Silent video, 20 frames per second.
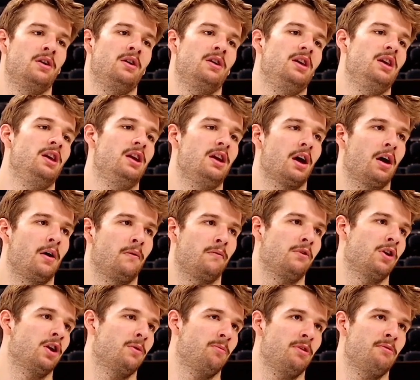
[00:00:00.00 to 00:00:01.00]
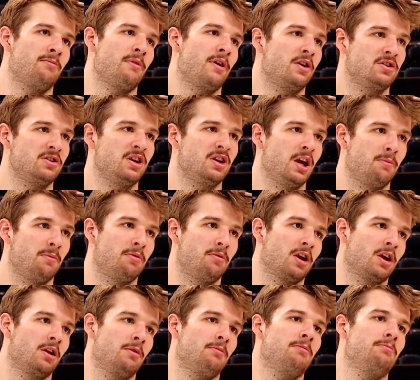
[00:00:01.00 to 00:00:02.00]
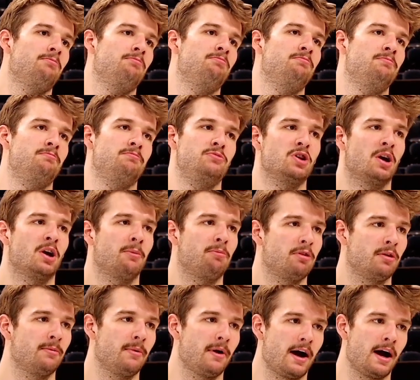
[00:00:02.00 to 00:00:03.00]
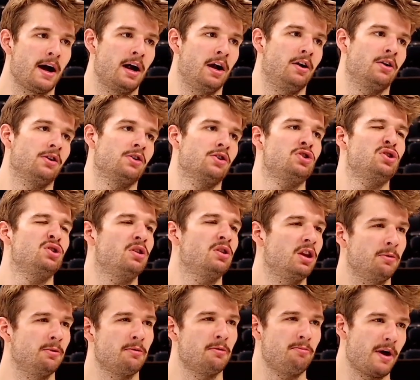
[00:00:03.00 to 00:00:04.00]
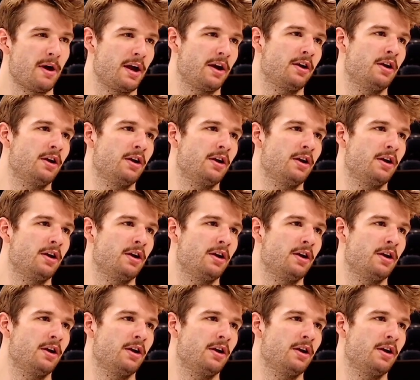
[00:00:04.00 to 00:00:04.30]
Eat healthy, you're gonna be in better shape, or you're gonna jump a little bit higher, you're gonna shoot a little bit better.